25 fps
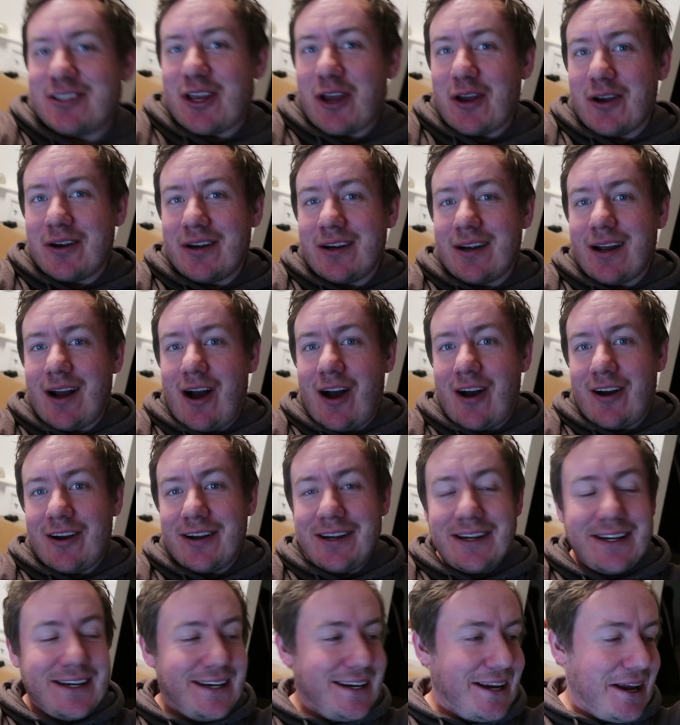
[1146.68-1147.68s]
So,
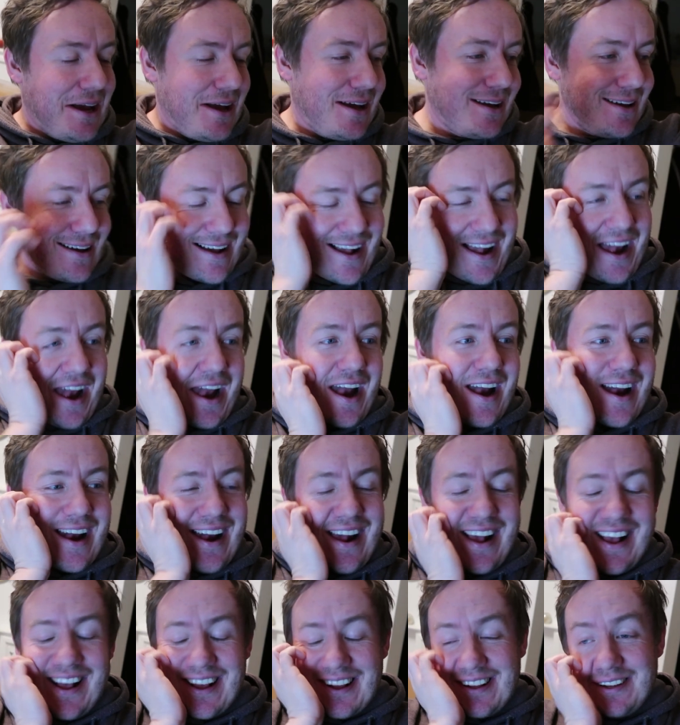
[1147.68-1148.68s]
I
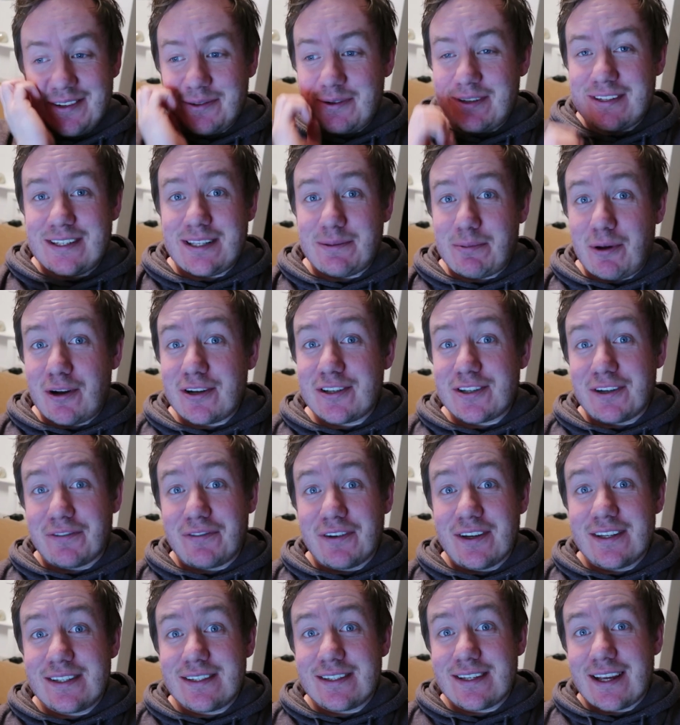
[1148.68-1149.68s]
went to the post
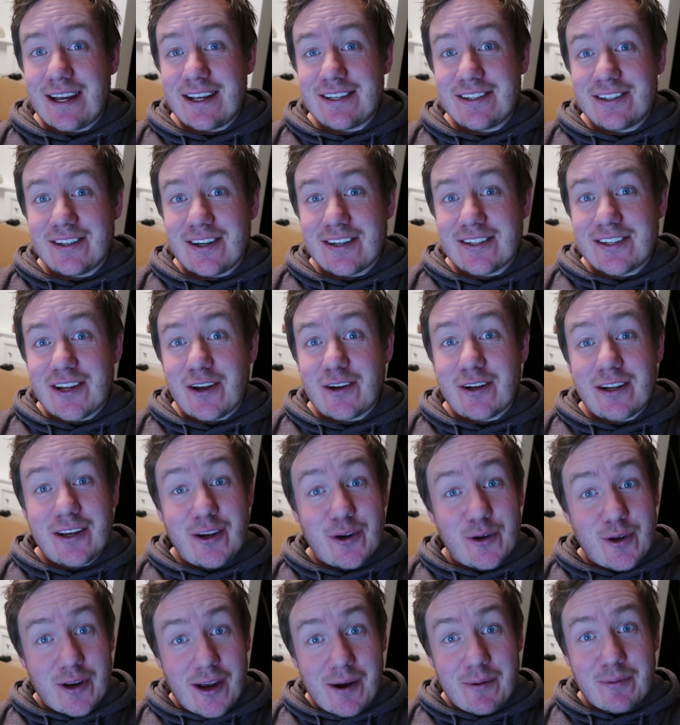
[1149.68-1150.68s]
office, as you guys know,
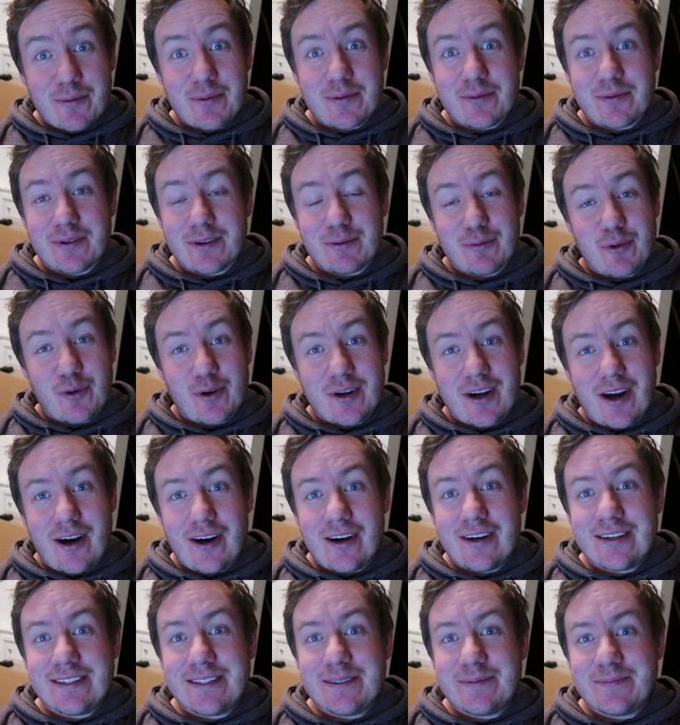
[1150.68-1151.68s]
queued up with the wrong
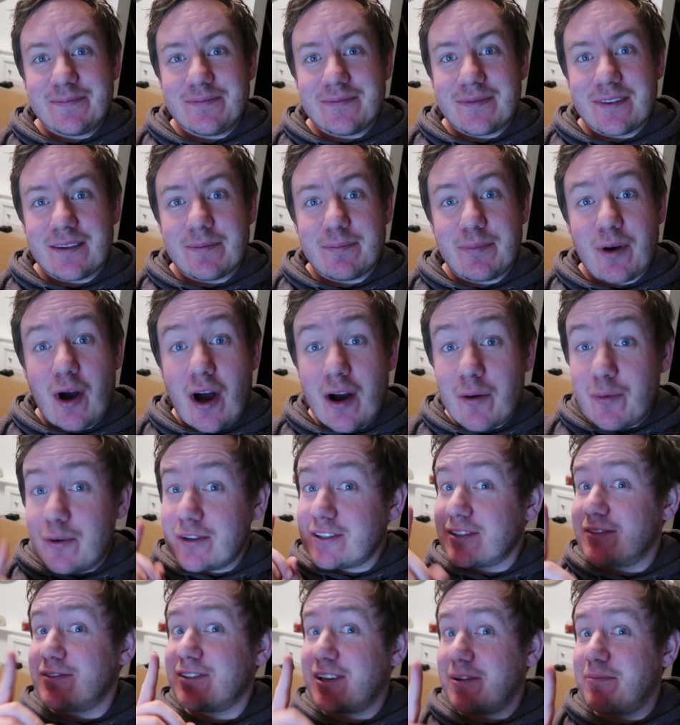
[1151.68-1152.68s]
card. But I
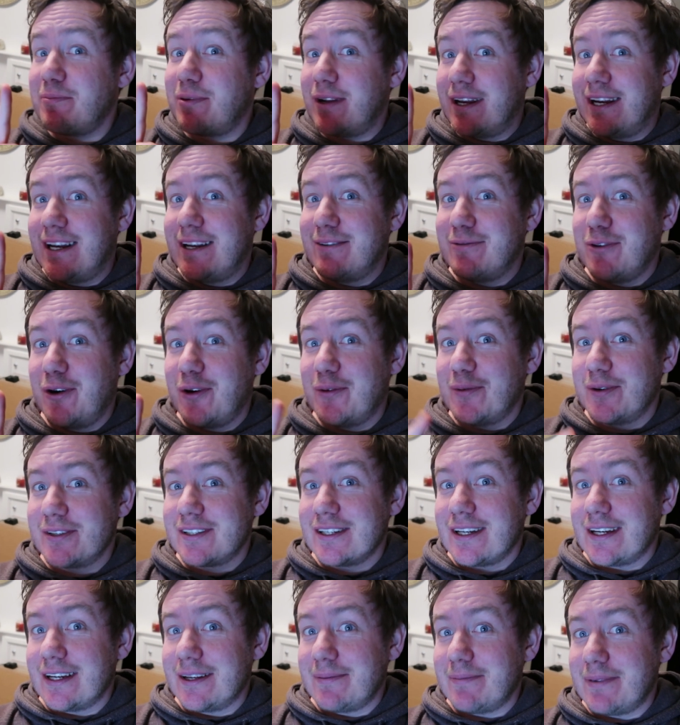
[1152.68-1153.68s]
wasn't completely wrong,
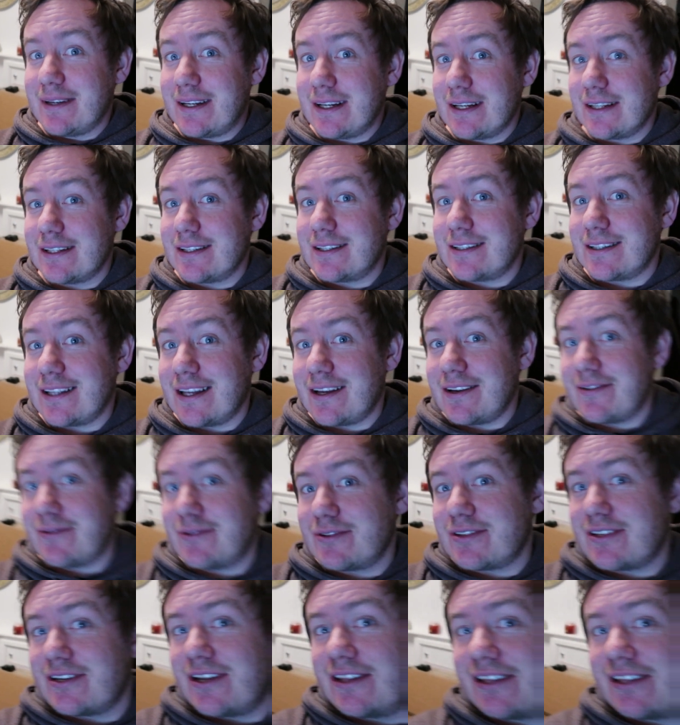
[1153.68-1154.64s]
was I? Because there was